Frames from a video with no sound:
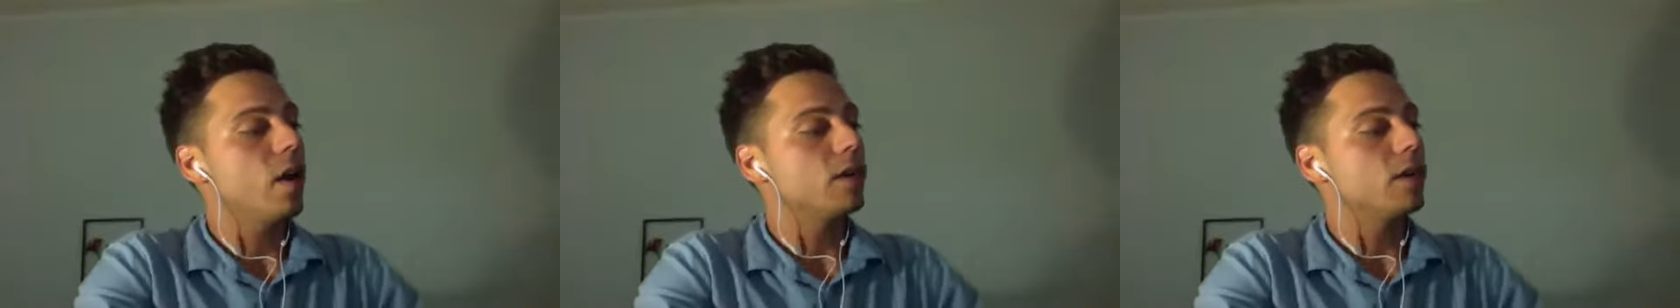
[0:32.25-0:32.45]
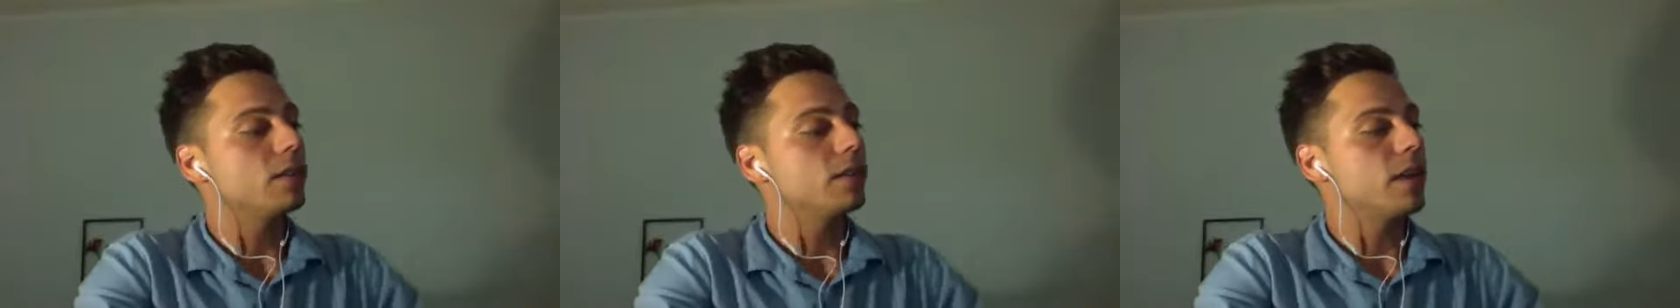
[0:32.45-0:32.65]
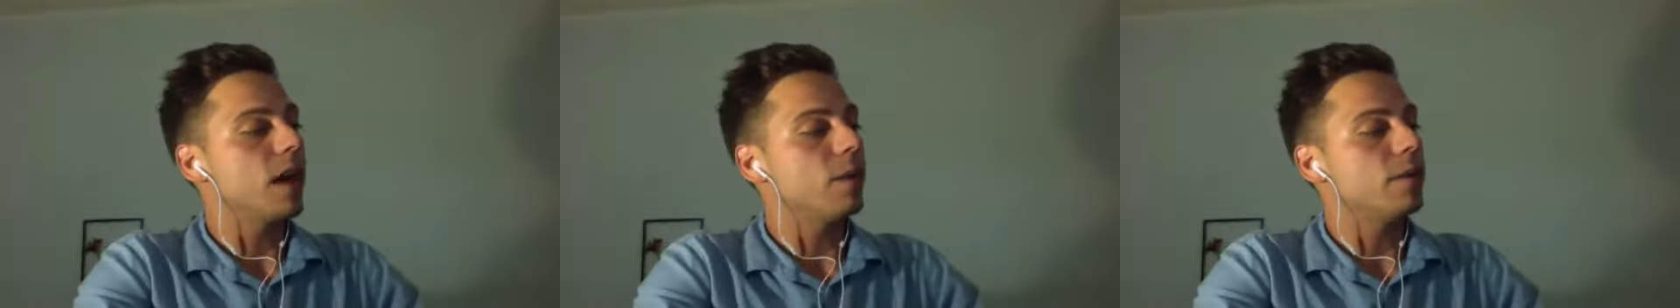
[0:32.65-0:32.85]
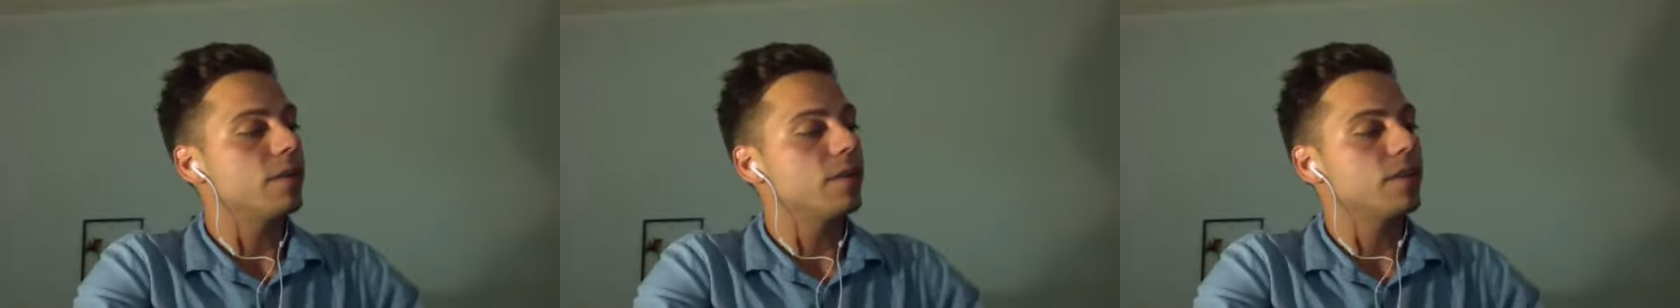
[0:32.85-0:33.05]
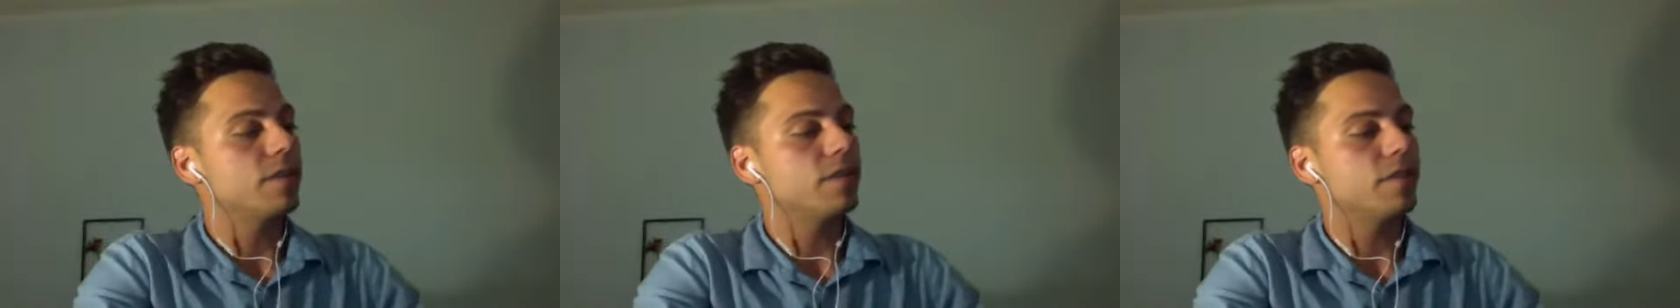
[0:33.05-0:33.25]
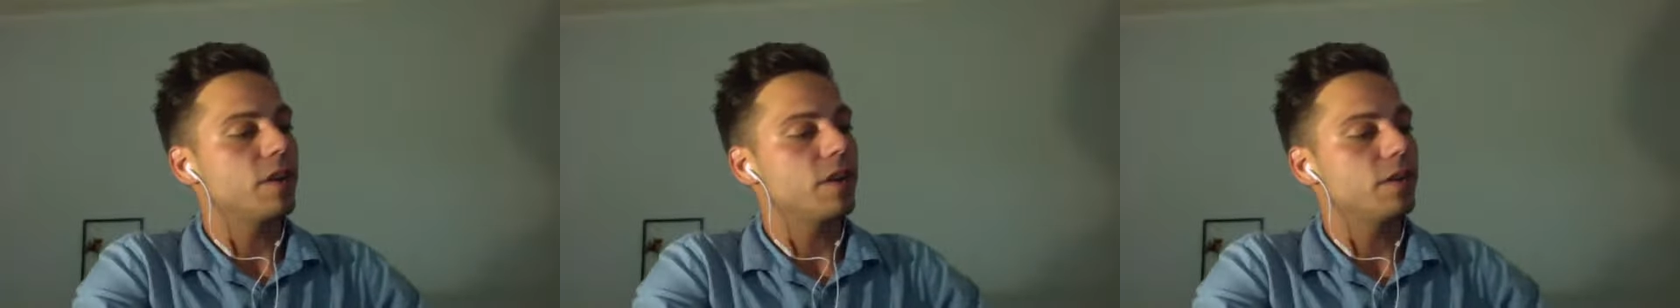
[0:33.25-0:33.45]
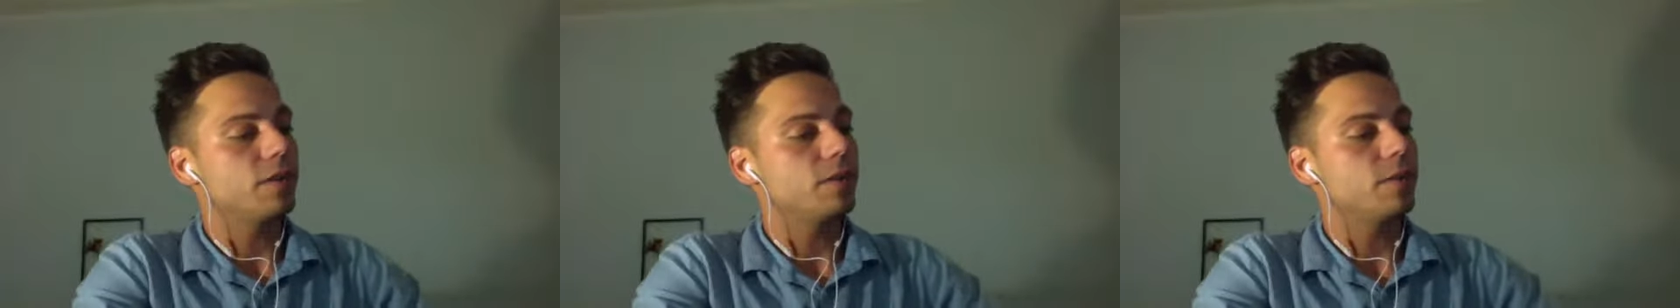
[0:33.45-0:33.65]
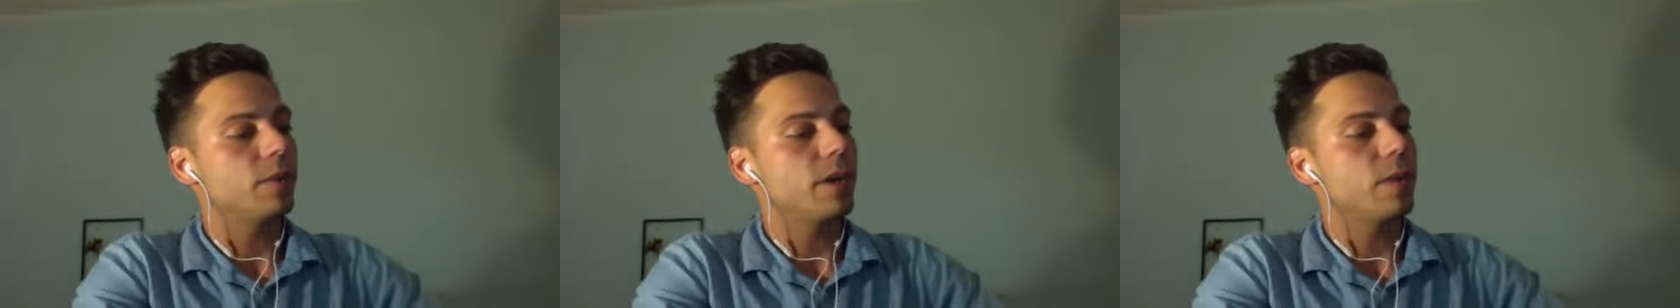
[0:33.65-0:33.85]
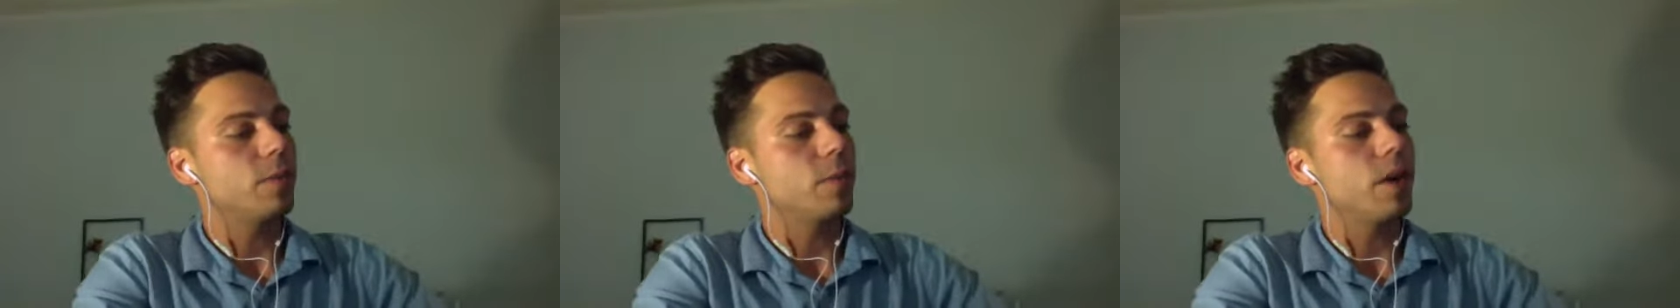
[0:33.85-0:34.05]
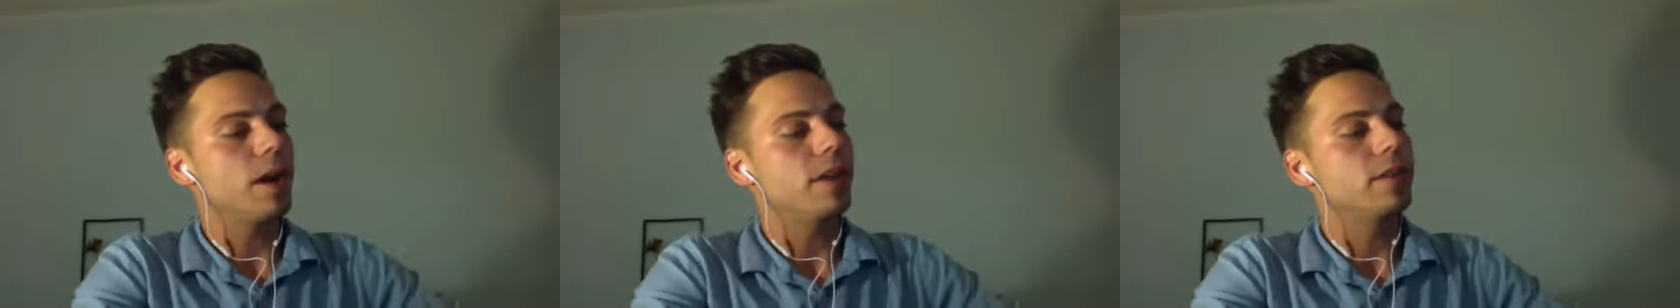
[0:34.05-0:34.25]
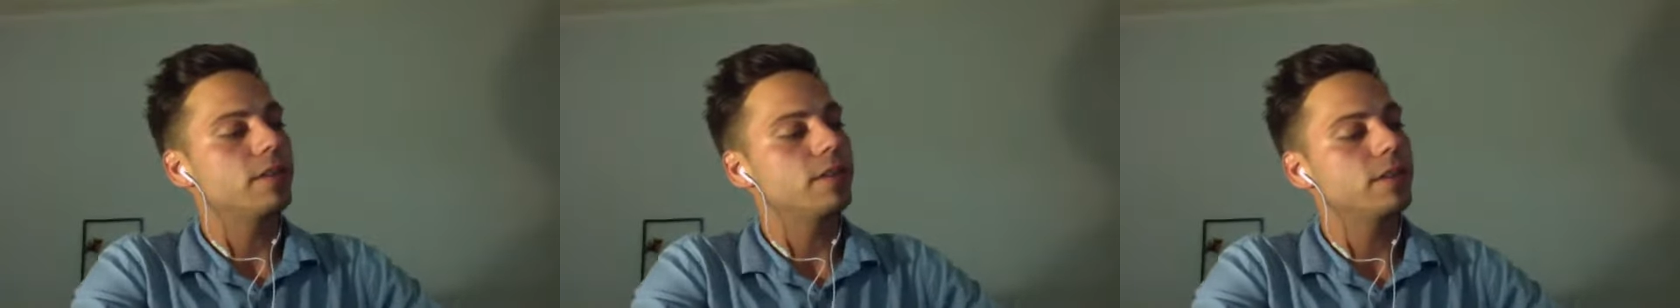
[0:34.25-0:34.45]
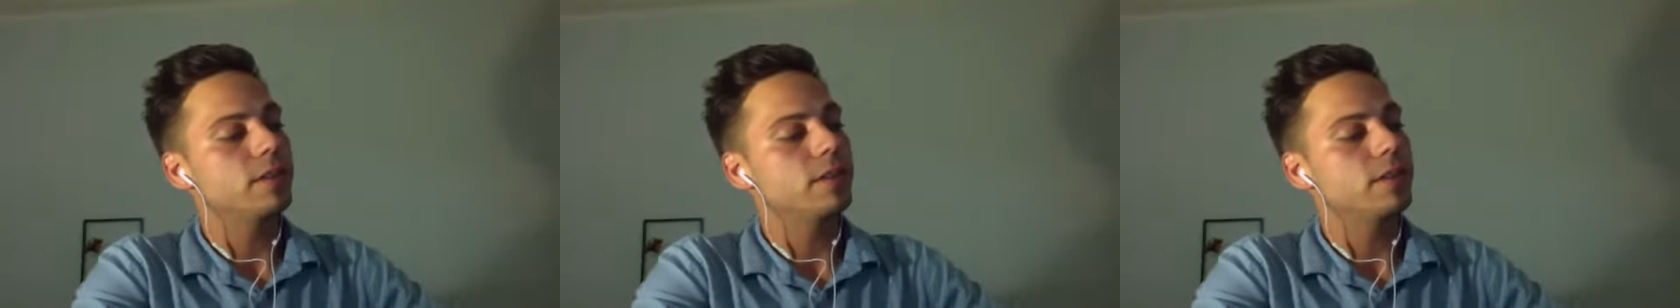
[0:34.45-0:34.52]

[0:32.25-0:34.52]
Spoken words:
I'll start with the first week 1,